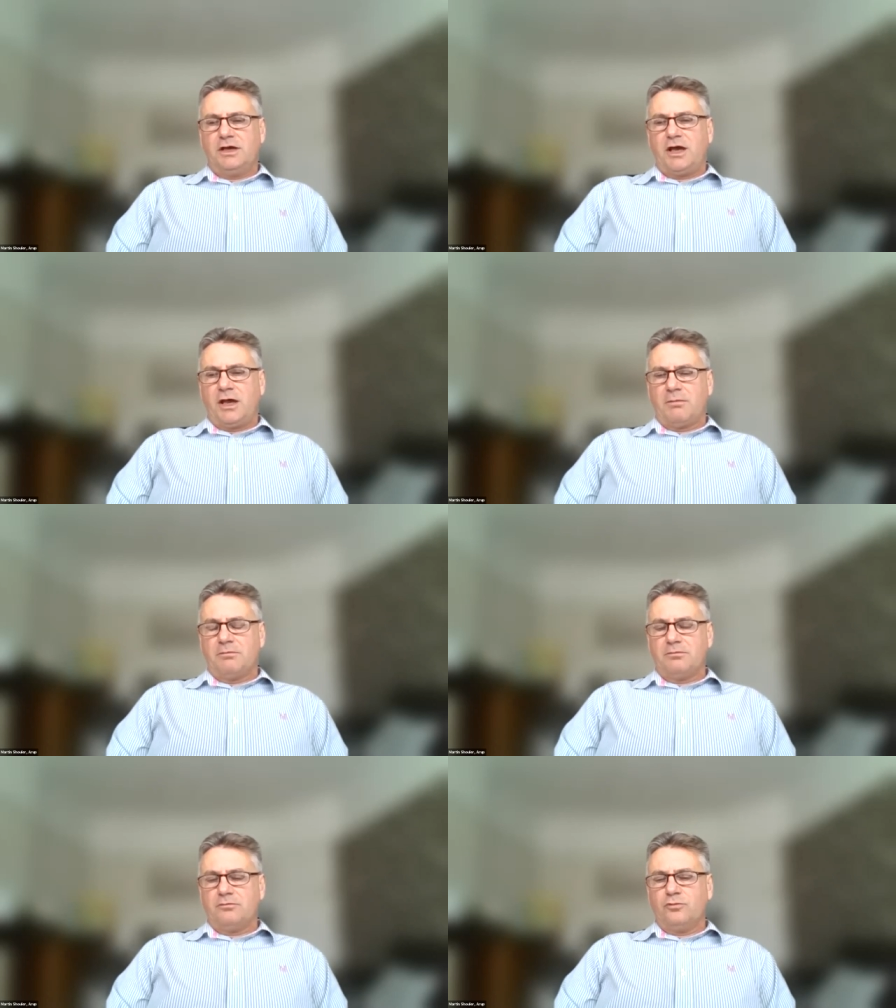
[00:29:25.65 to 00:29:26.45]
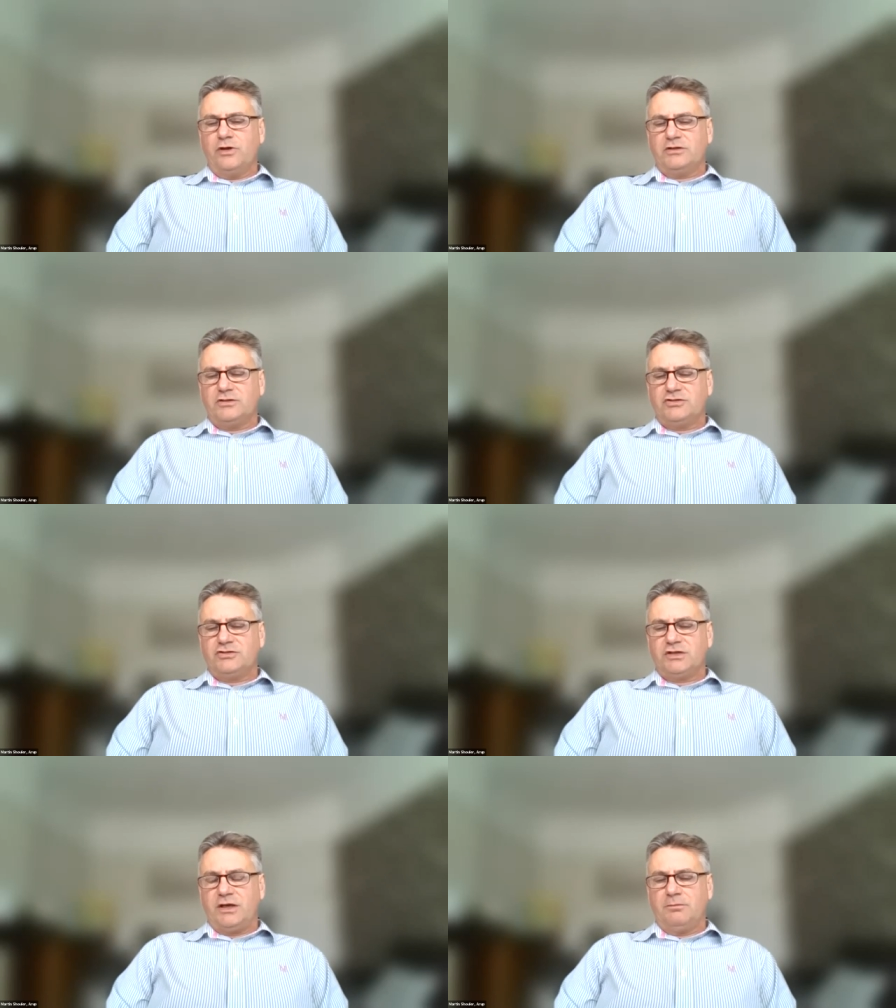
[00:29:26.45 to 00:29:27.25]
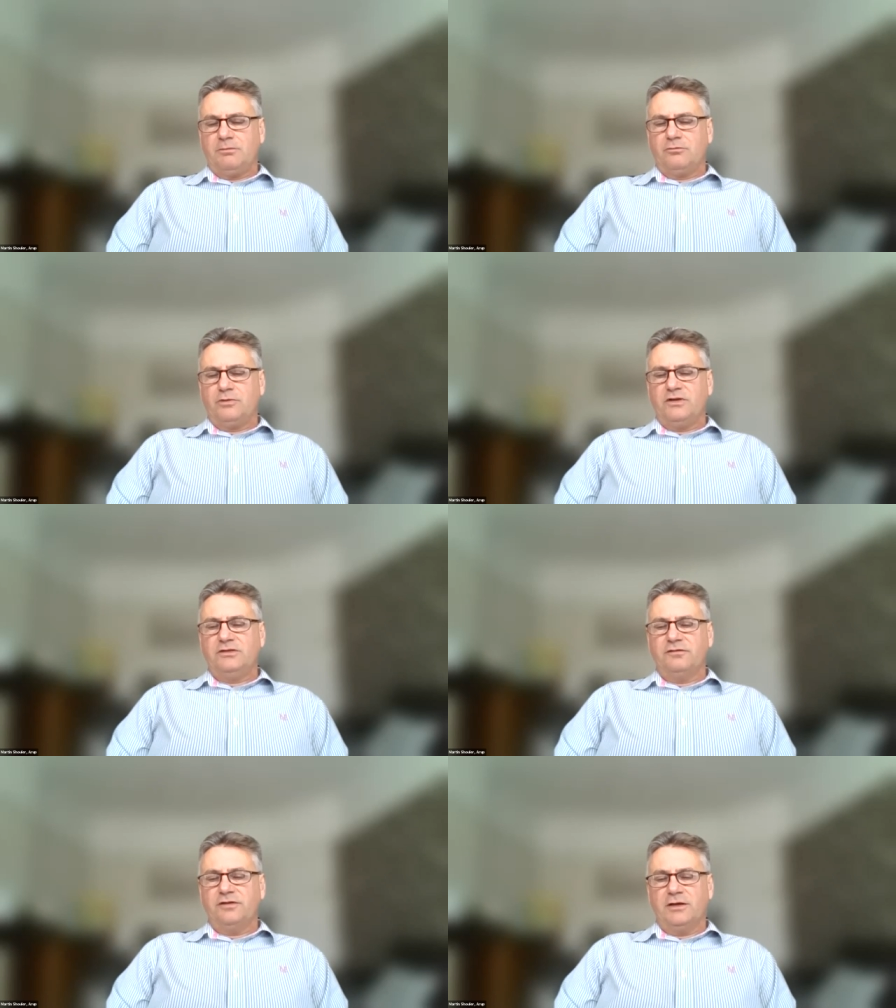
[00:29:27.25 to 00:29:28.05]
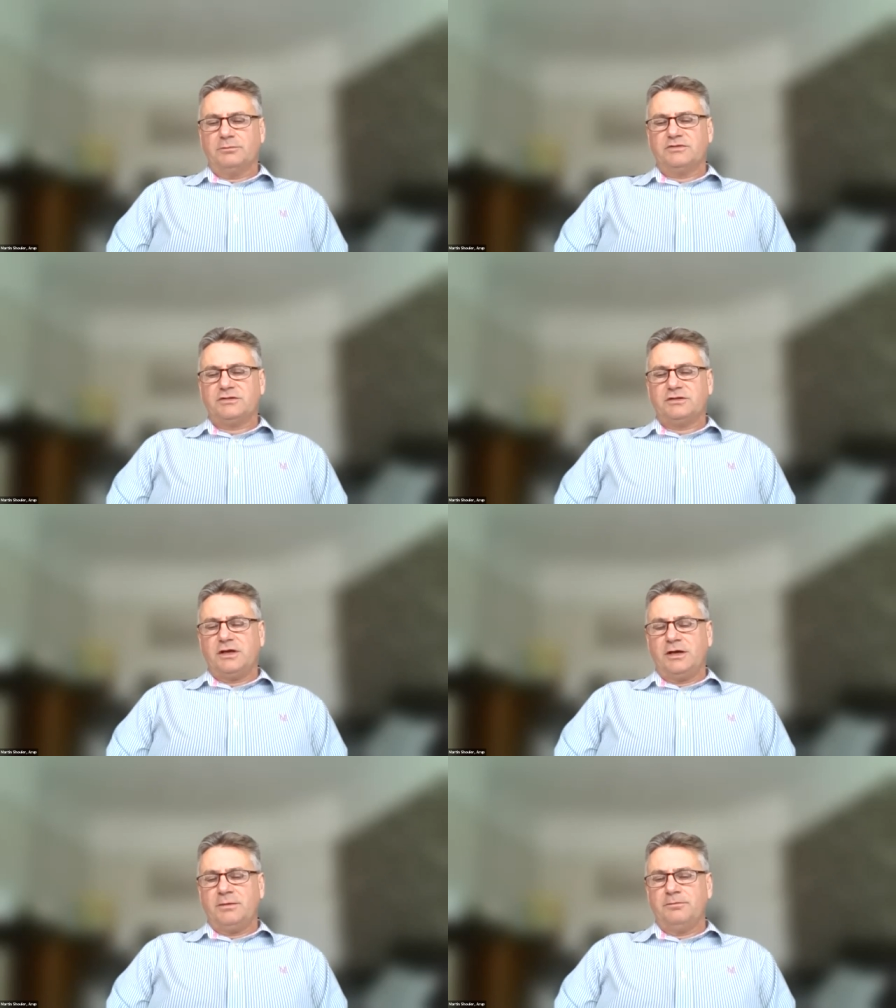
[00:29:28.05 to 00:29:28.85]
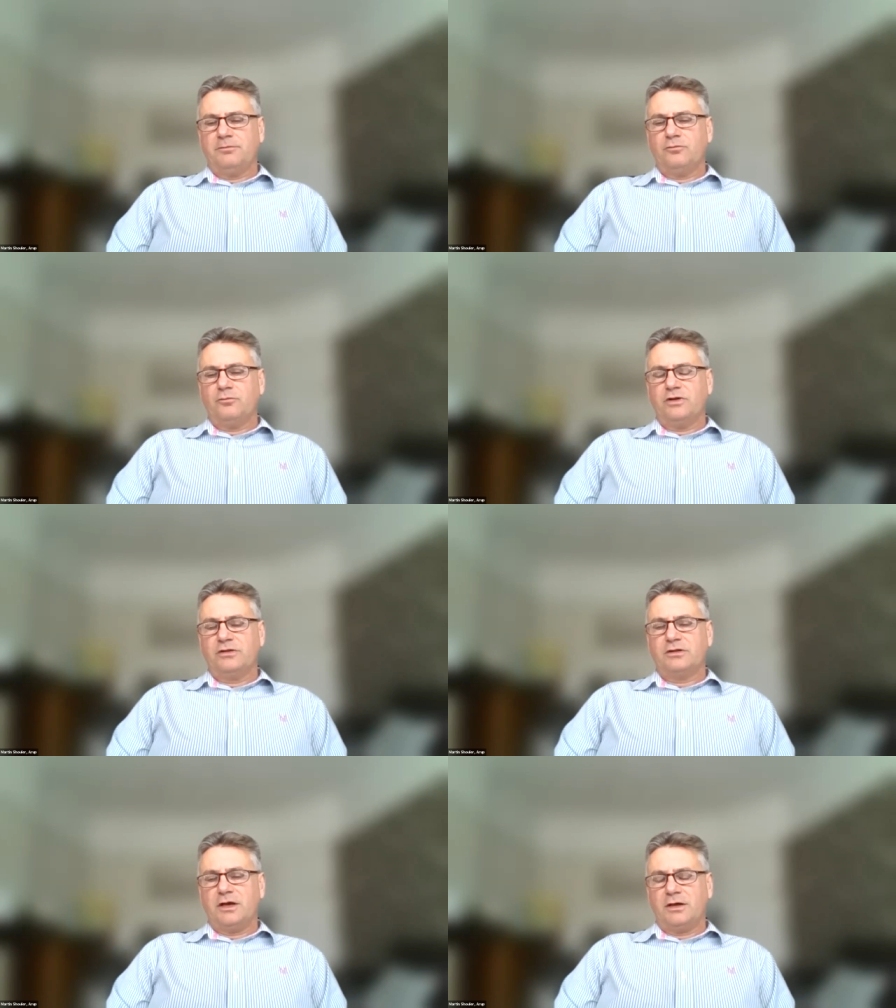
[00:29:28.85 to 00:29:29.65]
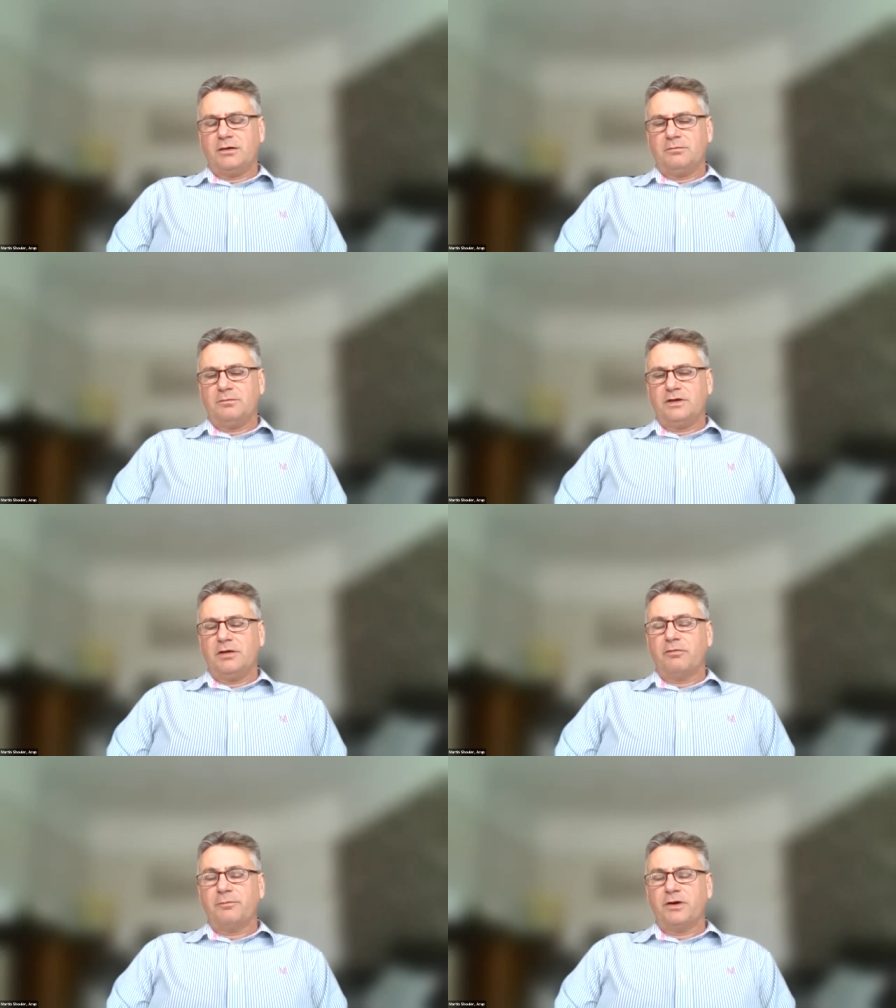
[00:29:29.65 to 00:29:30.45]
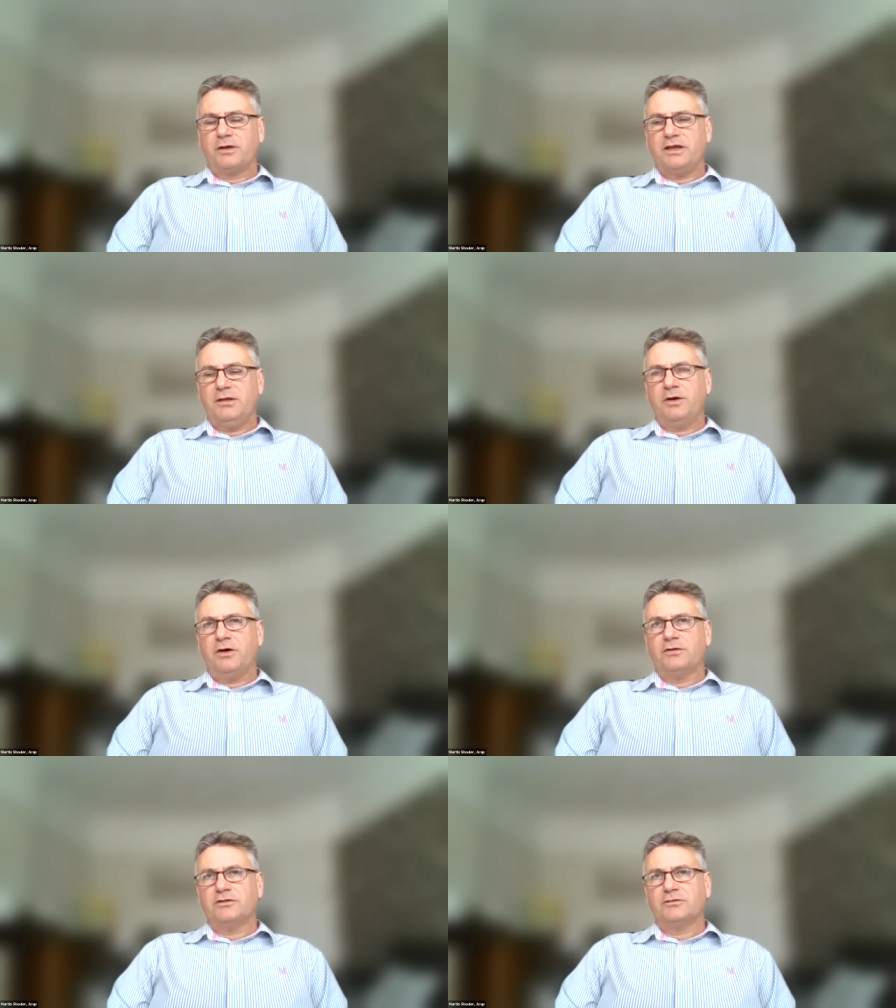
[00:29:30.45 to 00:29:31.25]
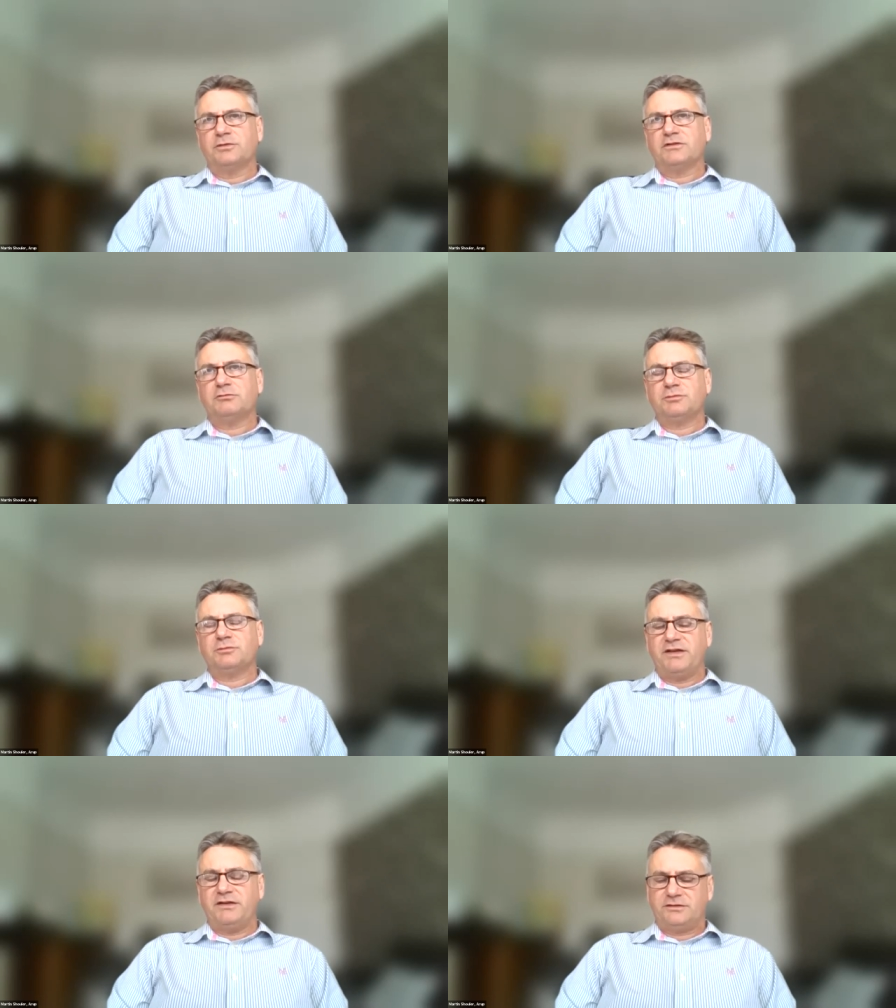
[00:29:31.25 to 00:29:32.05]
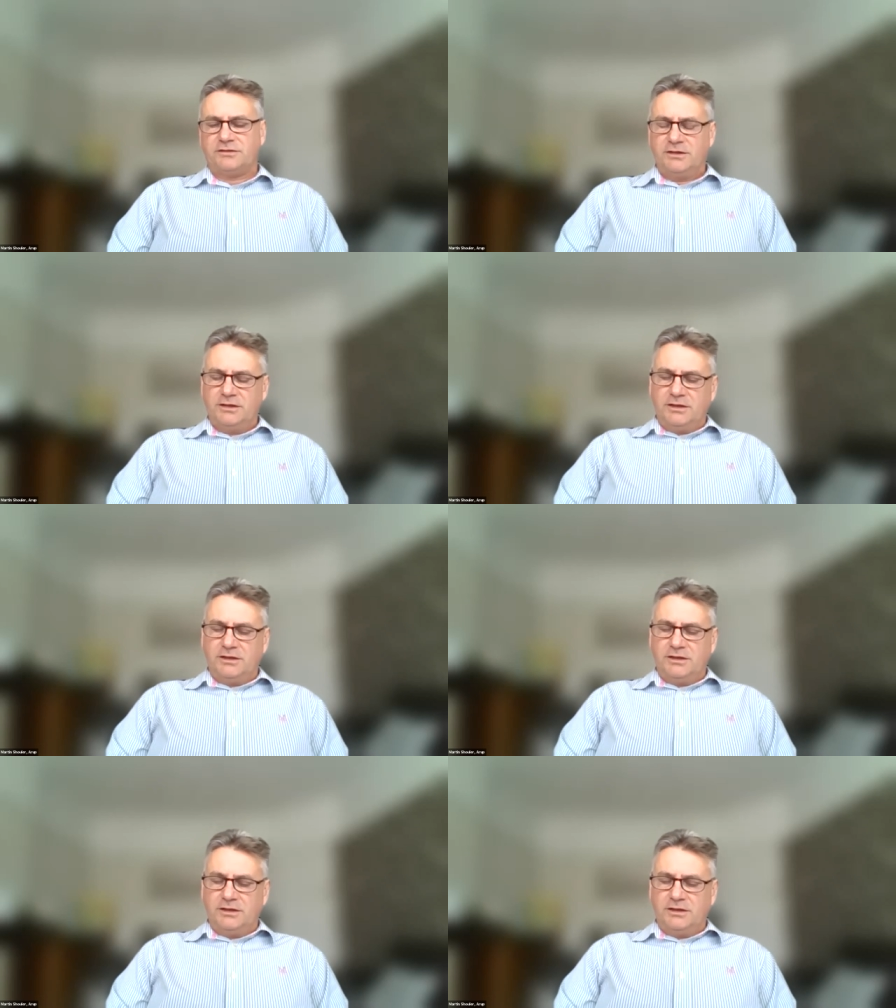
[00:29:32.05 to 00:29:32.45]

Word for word: um, which um, we developed um, with um, a number of key partners, but it was based